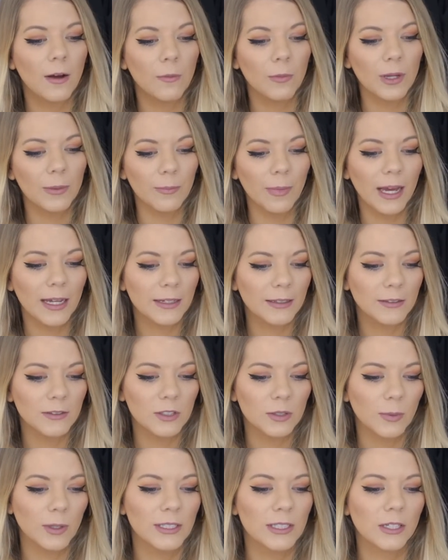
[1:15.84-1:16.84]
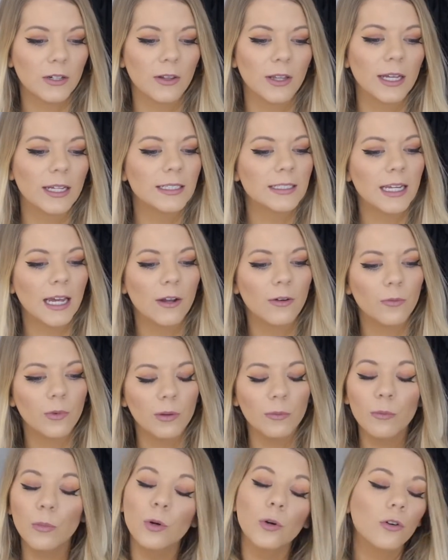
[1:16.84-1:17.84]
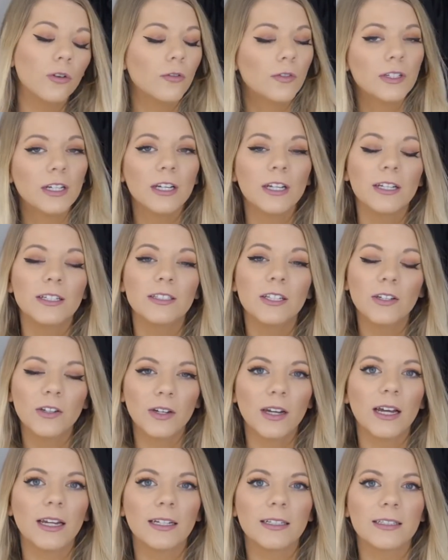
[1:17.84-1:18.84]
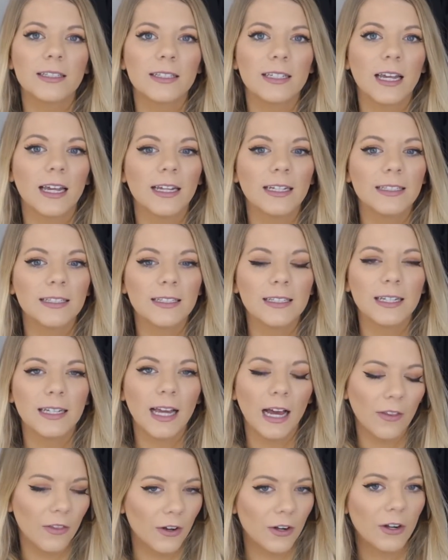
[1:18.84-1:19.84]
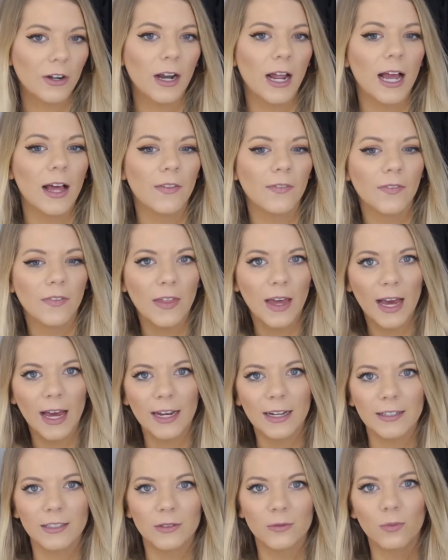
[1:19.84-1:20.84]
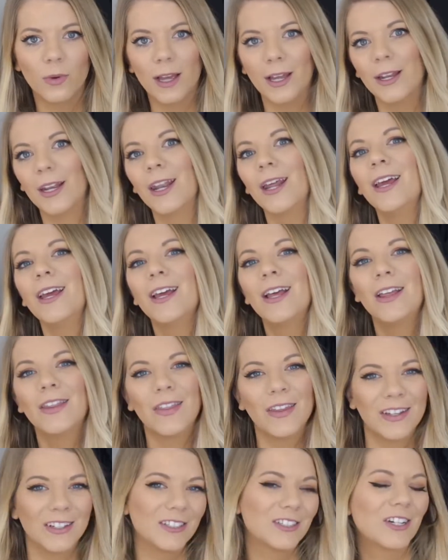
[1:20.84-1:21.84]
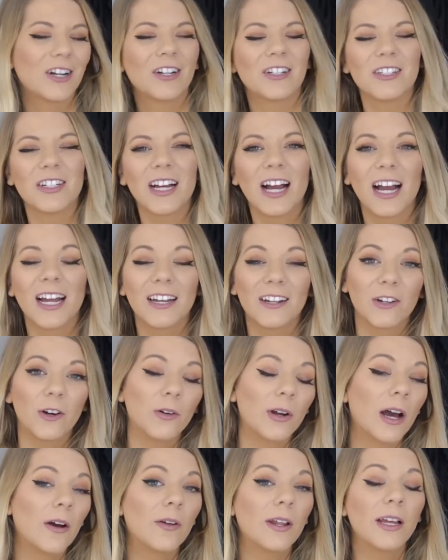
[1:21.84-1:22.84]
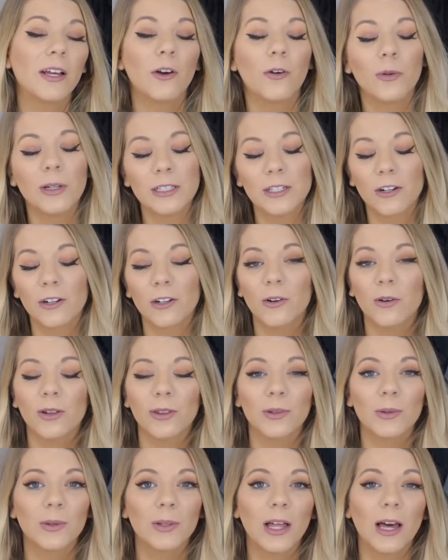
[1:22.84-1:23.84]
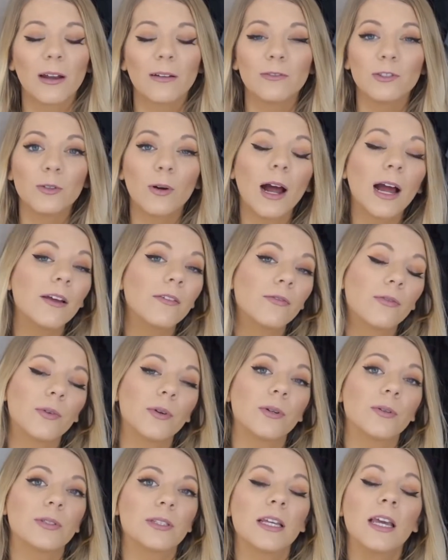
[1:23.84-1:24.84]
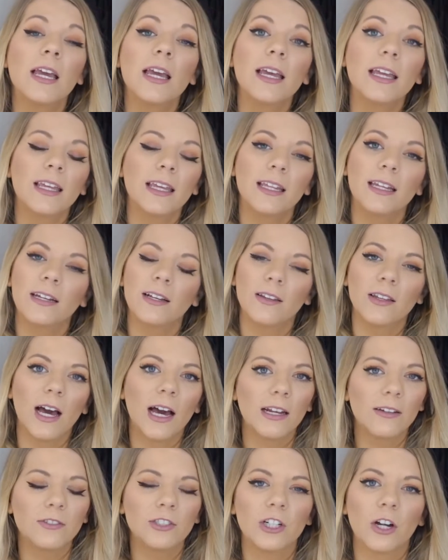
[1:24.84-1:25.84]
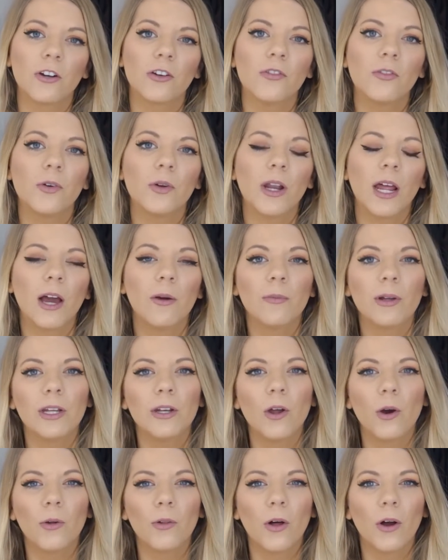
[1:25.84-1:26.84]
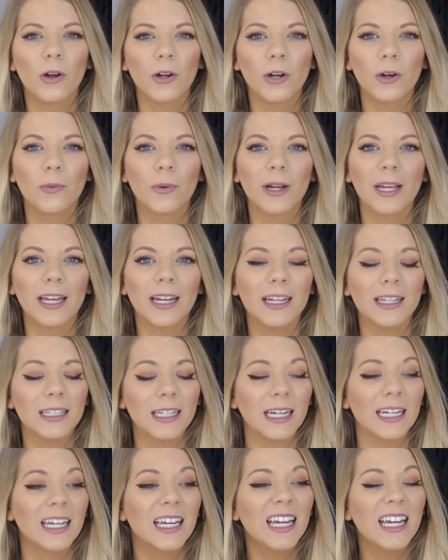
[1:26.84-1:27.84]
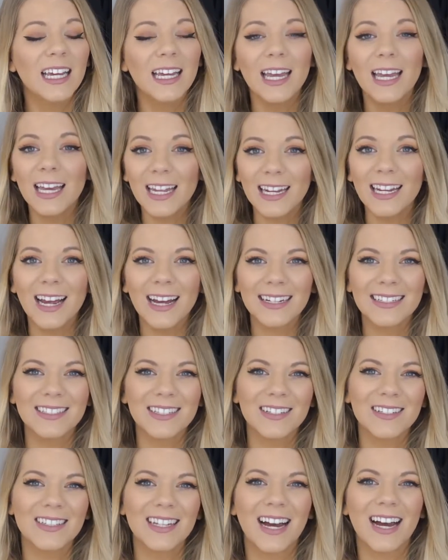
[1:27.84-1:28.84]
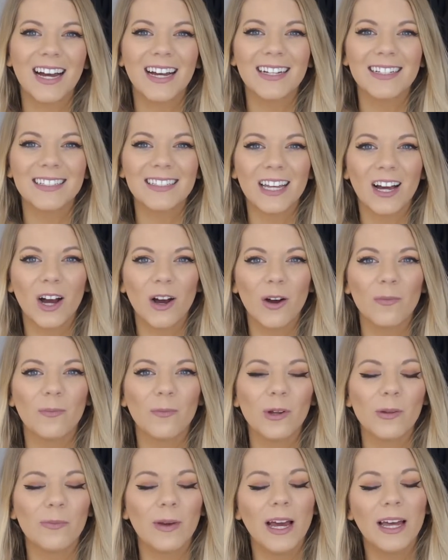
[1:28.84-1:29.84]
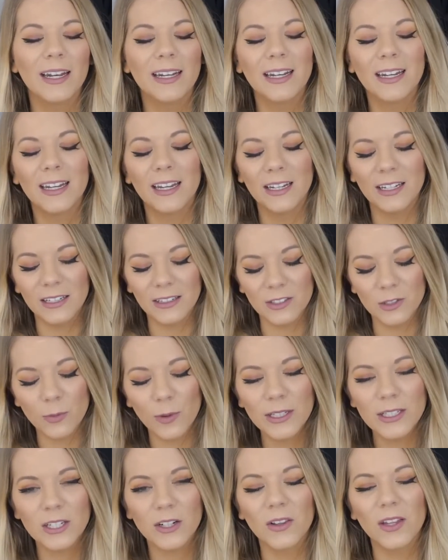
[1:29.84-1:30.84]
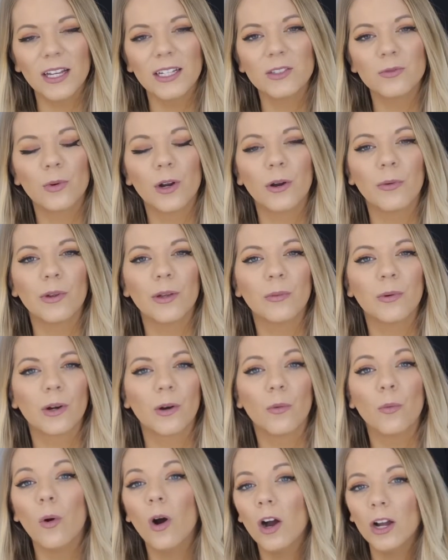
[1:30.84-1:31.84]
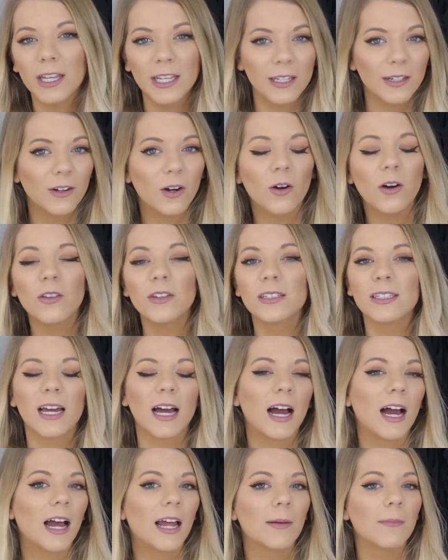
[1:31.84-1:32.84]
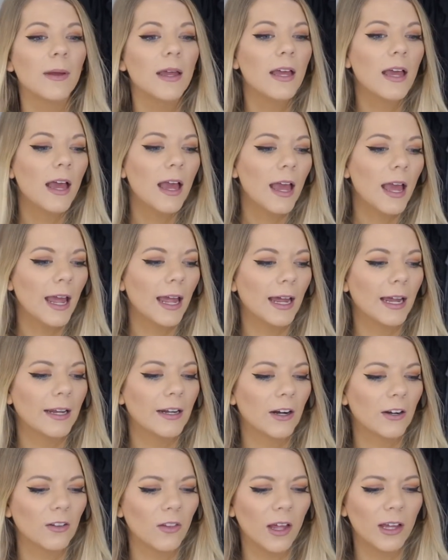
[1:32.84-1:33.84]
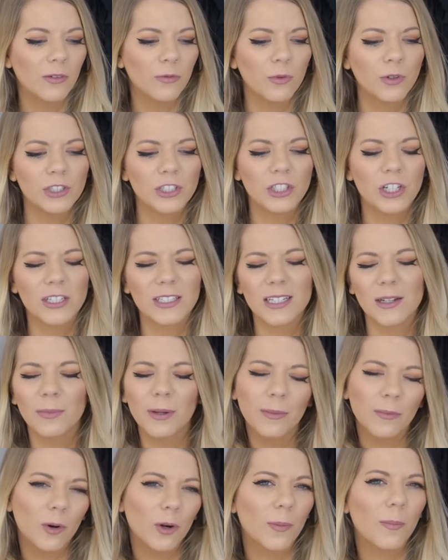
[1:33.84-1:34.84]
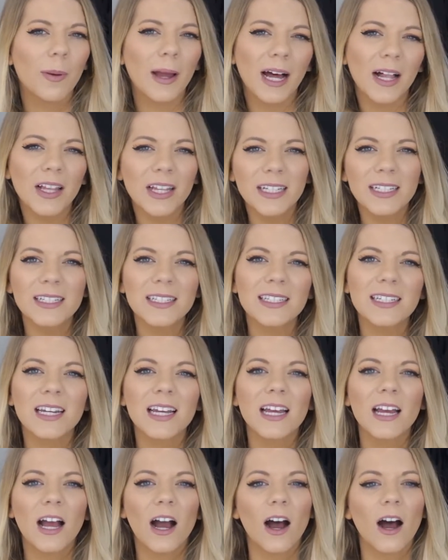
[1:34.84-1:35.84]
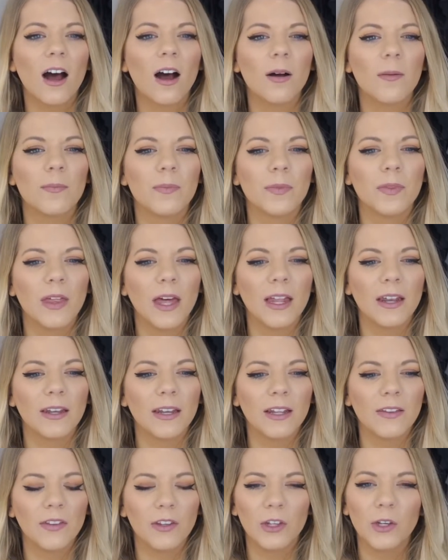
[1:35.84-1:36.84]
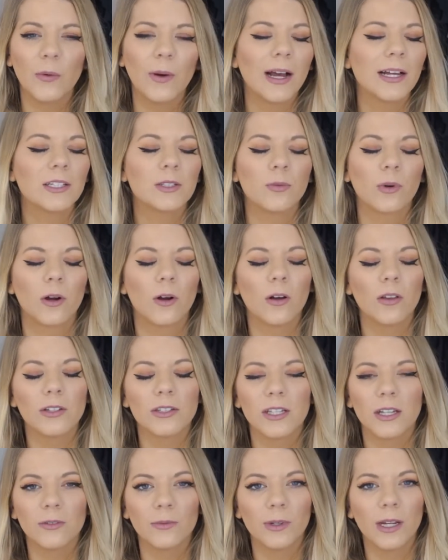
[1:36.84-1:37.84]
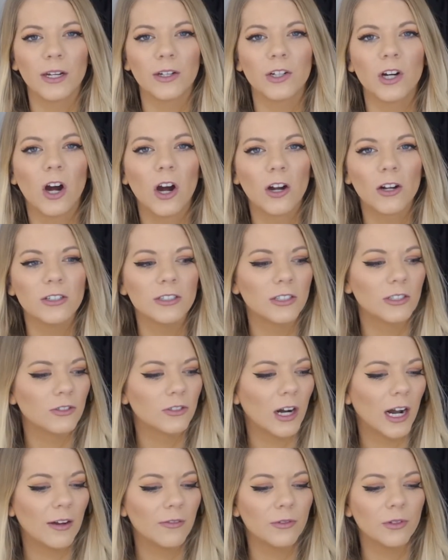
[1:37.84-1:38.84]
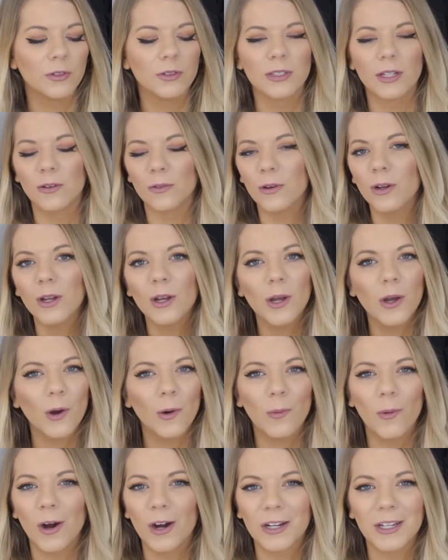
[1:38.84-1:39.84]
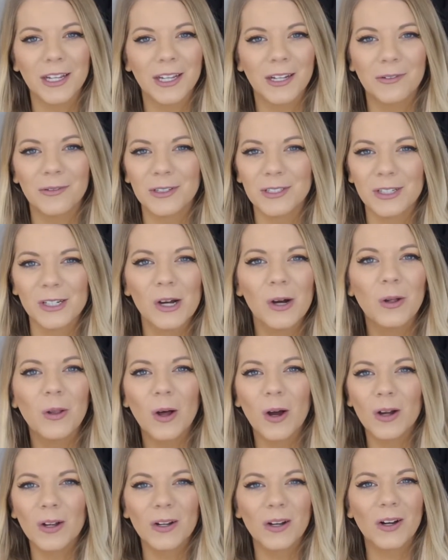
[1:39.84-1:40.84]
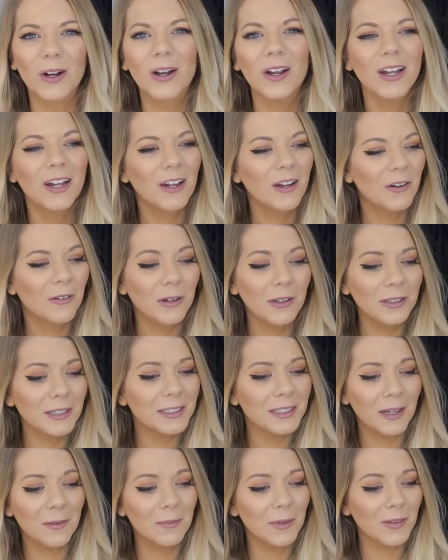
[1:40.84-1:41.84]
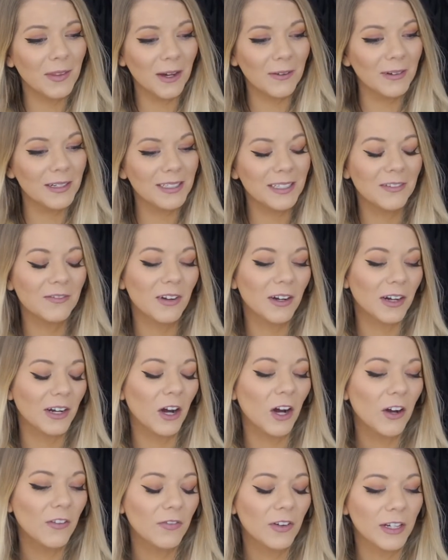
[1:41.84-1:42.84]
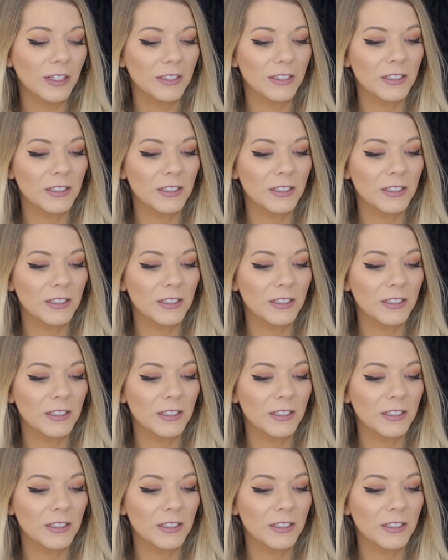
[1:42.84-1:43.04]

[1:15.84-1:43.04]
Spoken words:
We met in Switzerland and we moved to the United States together, and that is when things started to kind of go downhill. We started going through a lot of drive-thrus, eating a lot of junk food, and we no longer were getting like any exercise. We met in Switzerland where we were walking all the time, and our life was just a bit more balanced than in the US, where all of a sudden we had cars and drive-thrus and walking was no longer really something that we did very often.